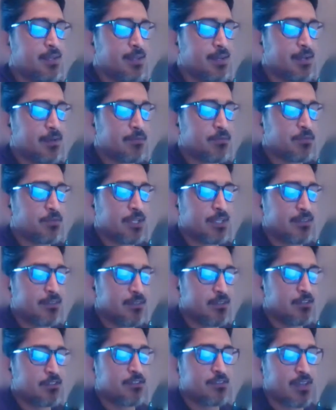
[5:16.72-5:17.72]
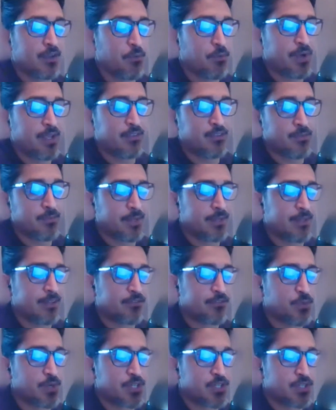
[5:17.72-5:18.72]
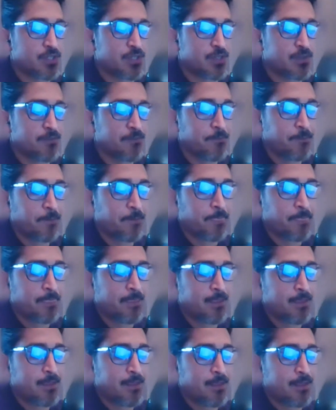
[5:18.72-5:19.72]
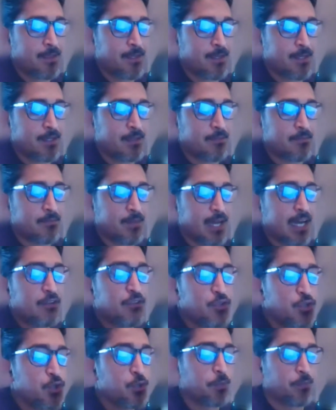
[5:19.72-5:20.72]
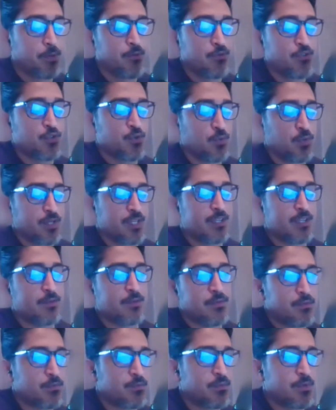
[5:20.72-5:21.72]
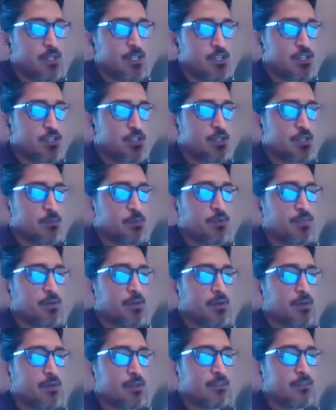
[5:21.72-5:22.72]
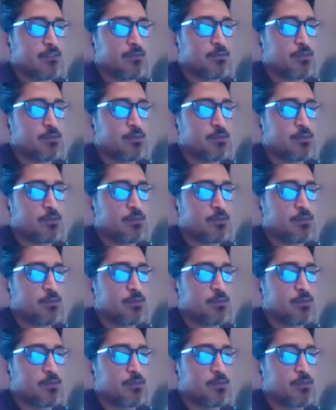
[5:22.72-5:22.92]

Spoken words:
So that's a good segue to my next question. How do you approach your working relationship with artists?